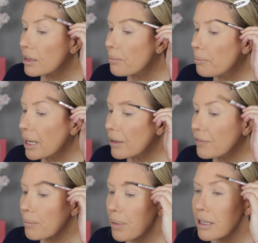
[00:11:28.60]
the
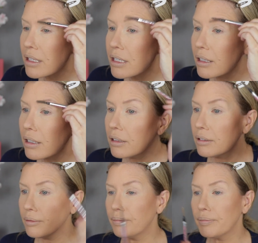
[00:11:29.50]
Benefit
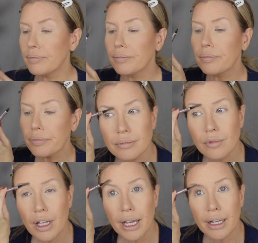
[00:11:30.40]
pencil,
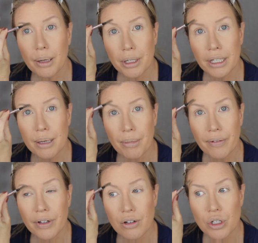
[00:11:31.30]
and I'm gonna keep my
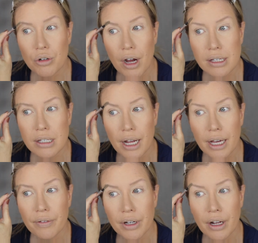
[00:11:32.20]
fingers crossed that I
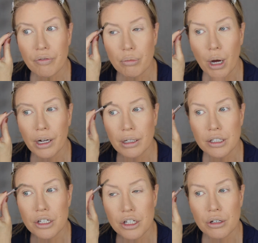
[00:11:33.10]
have enough
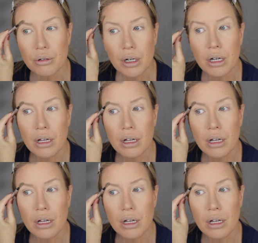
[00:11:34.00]
product to do